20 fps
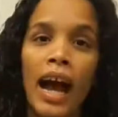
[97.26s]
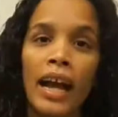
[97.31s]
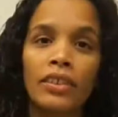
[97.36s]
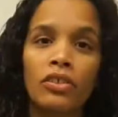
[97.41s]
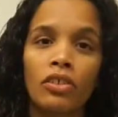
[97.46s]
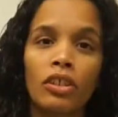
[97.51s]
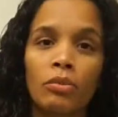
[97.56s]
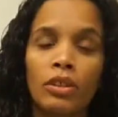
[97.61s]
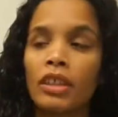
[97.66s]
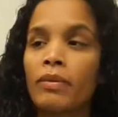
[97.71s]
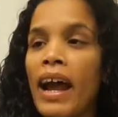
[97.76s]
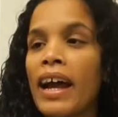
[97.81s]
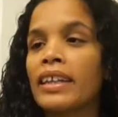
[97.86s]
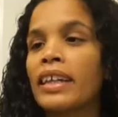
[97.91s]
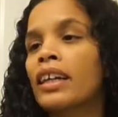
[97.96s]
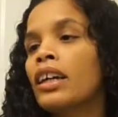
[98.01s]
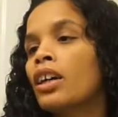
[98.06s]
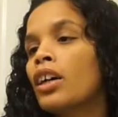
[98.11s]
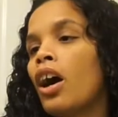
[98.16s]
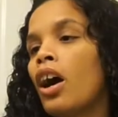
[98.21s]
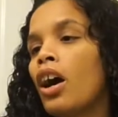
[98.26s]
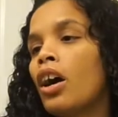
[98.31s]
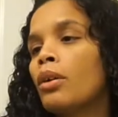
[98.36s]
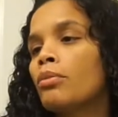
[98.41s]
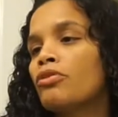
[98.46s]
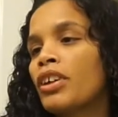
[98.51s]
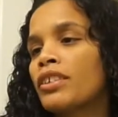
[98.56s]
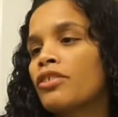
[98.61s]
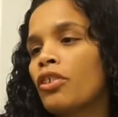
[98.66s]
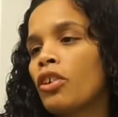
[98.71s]
Inside of the day
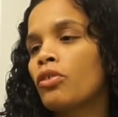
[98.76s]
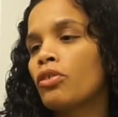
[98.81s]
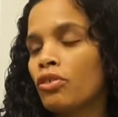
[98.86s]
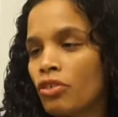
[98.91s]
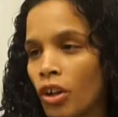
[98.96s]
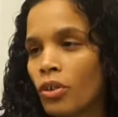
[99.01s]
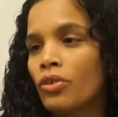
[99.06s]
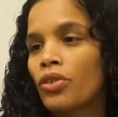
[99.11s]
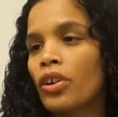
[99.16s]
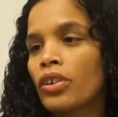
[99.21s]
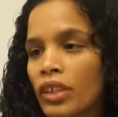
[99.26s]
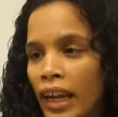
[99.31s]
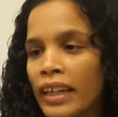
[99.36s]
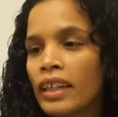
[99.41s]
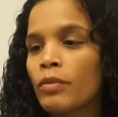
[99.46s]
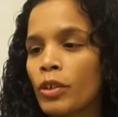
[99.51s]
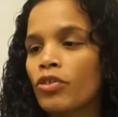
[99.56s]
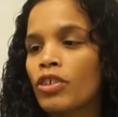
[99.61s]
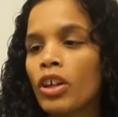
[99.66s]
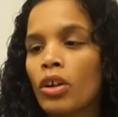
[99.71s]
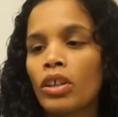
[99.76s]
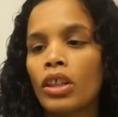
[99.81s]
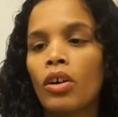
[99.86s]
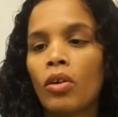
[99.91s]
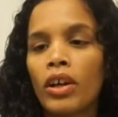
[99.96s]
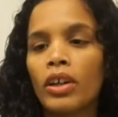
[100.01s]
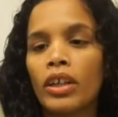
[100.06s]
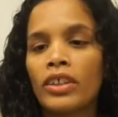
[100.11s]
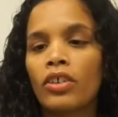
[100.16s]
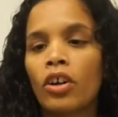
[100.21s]
cream, since my hair
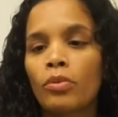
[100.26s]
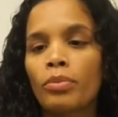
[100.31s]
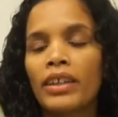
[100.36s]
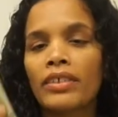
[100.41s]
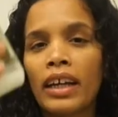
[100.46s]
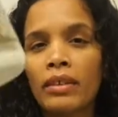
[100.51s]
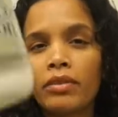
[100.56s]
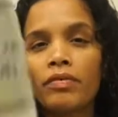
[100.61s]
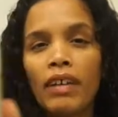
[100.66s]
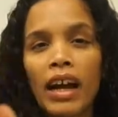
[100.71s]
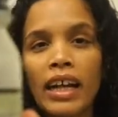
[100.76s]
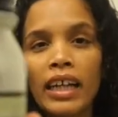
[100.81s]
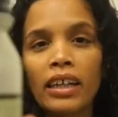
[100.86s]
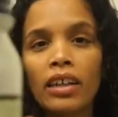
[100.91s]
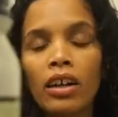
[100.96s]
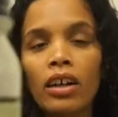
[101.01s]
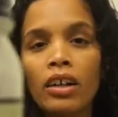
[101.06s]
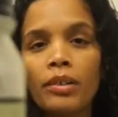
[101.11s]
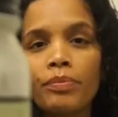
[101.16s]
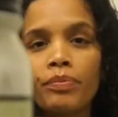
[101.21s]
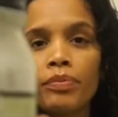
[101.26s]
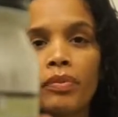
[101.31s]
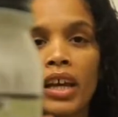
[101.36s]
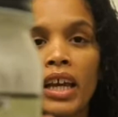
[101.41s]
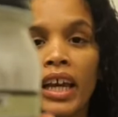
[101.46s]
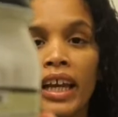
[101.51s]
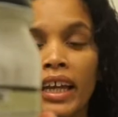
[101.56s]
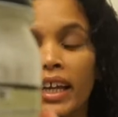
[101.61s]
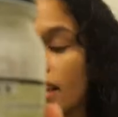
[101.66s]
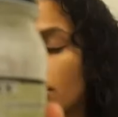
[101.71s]
is so dry, I
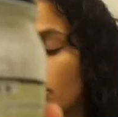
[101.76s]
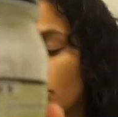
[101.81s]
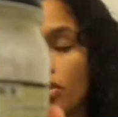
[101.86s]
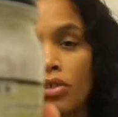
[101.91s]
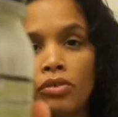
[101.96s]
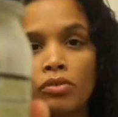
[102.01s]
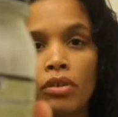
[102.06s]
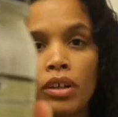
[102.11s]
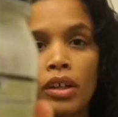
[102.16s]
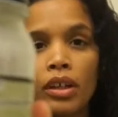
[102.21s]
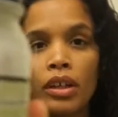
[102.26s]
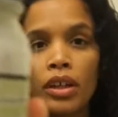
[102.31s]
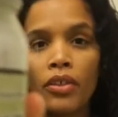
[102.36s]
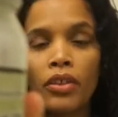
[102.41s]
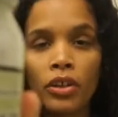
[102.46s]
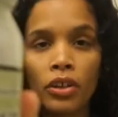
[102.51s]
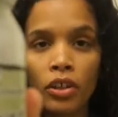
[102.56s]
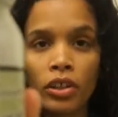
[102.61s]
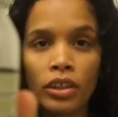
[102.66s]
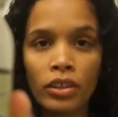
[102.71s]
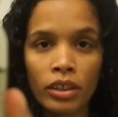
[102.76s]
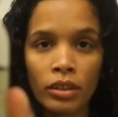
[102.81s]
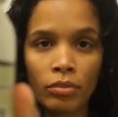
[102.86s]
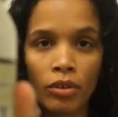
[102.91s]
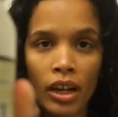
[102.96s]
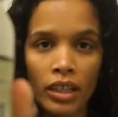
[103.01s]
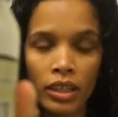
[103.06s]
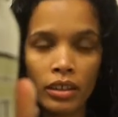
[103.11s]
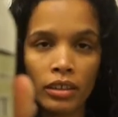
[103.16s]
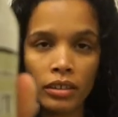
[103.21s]
decided to put in some
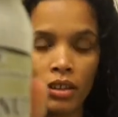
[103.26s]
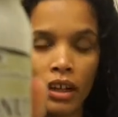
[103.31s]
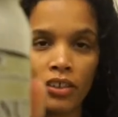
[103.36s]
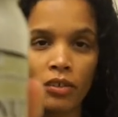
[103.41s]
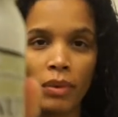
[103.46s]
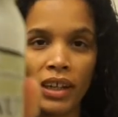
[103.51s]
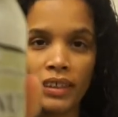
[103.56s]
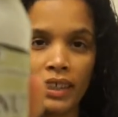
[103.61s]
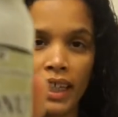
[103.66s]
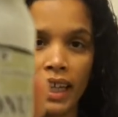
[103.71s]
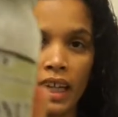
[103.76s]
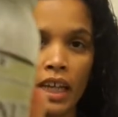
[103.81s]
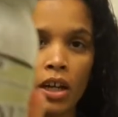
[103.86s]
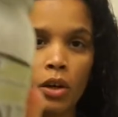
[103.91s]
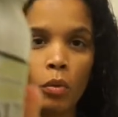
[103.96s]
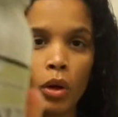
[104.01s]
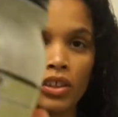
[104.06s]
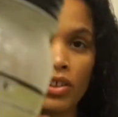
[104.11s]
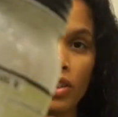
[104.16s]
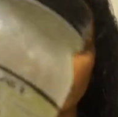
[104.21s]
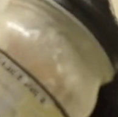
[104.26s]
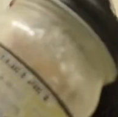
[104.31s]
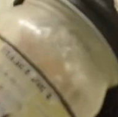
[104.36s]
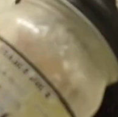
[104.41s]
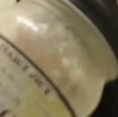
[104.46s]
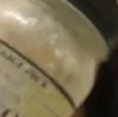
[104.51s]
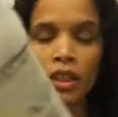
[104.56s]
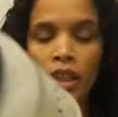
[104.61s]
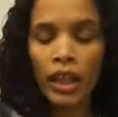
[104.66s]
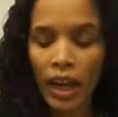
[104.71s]
virgin coconut
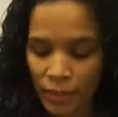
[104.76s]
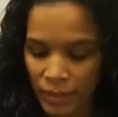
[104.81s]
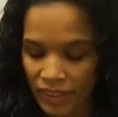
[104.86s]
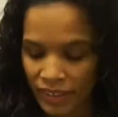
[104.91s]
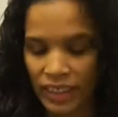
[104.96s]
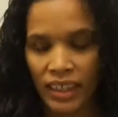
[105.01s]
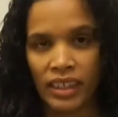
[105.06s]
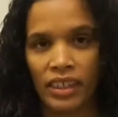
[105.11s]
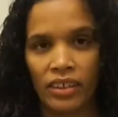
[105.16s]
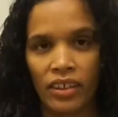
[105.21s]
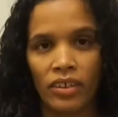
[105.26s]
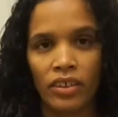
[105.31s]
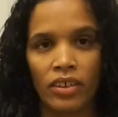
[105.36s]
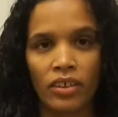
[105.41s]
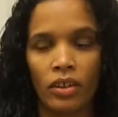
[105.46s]
oil from